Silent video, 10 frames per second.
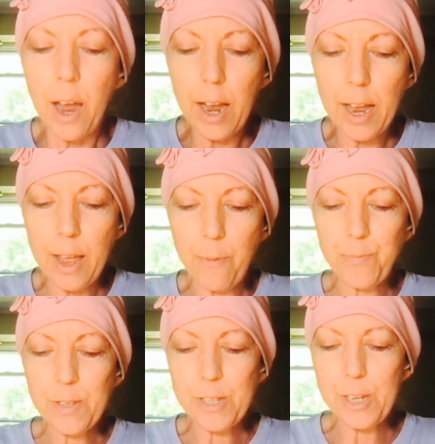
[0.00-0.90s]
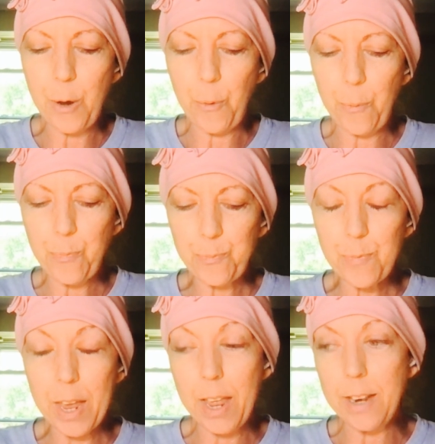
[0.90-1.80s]
And
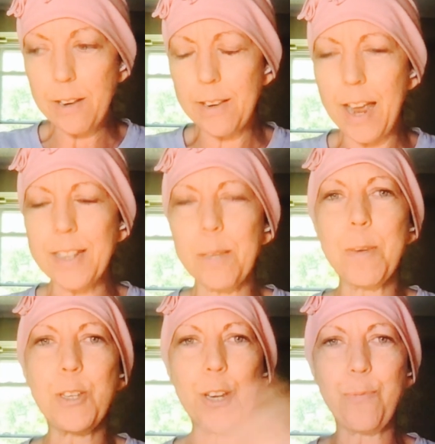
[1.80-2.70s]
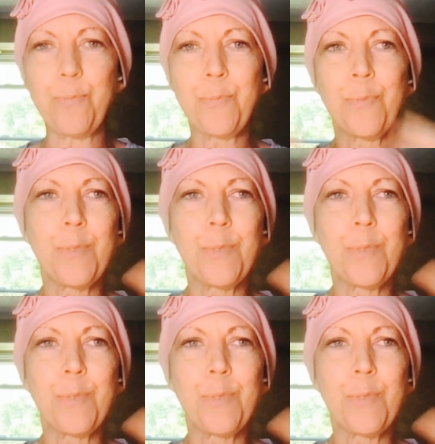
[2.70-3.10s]
not to mention